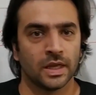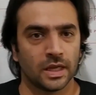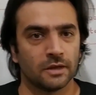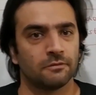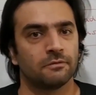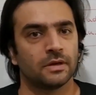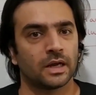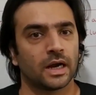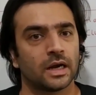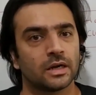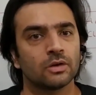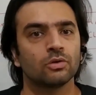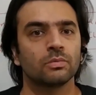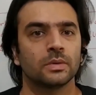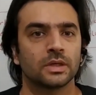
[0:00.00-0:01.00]
If we are at
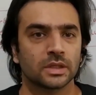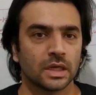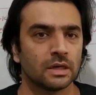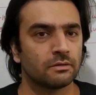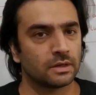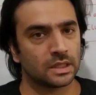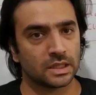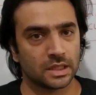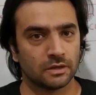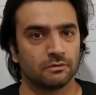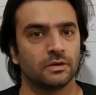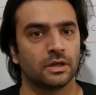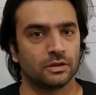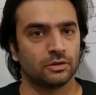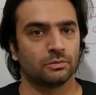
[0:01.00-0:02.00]
a Uber scale, we can
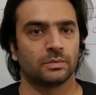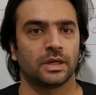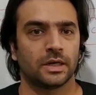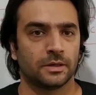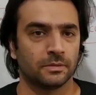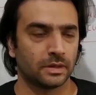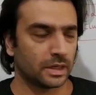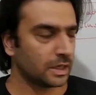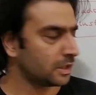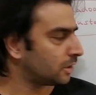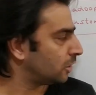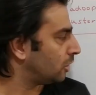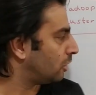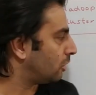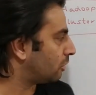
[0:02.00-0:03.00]
safely assume that, right?
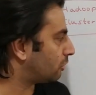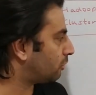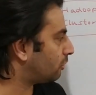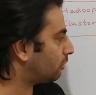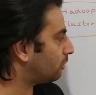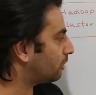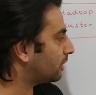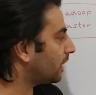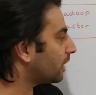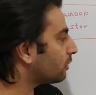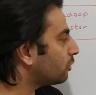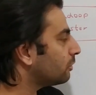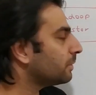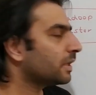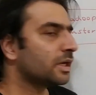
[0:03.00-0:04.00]
So that
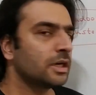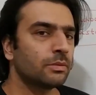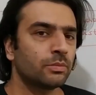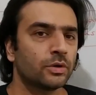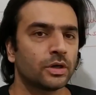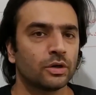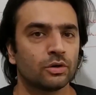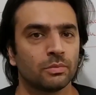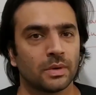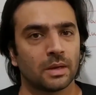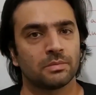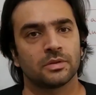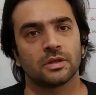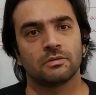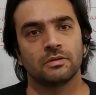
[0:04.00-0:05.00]
could be an input into
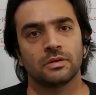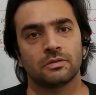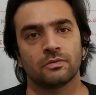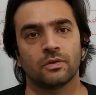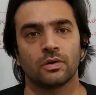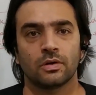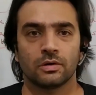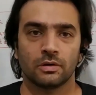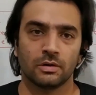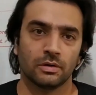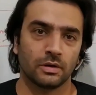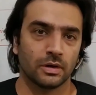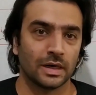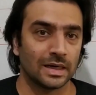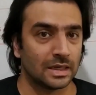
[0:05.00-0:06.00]
map service for
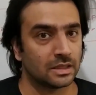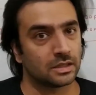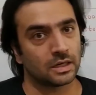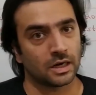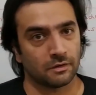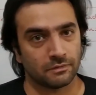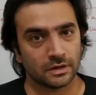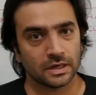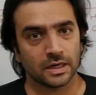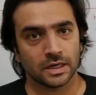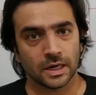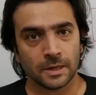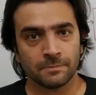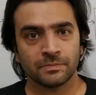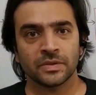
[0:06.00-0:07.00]
at least the traffic
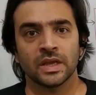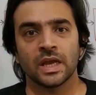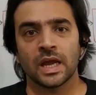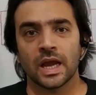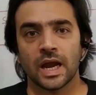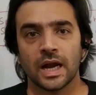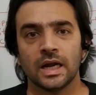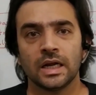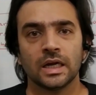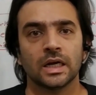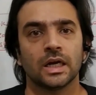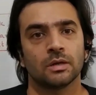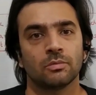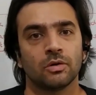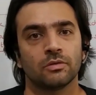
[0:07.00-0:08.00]
data and
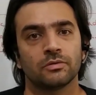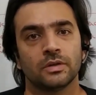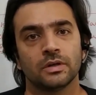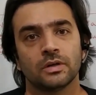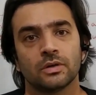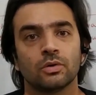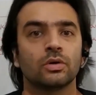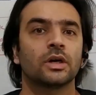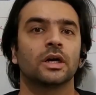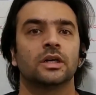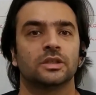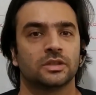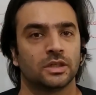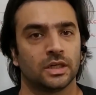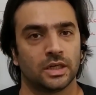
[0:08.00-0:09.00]
some of the road
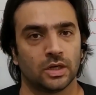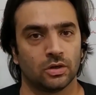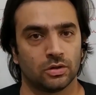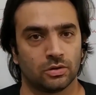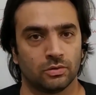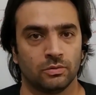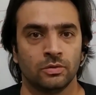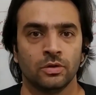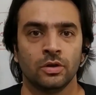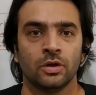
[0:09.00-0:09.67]
condition data also.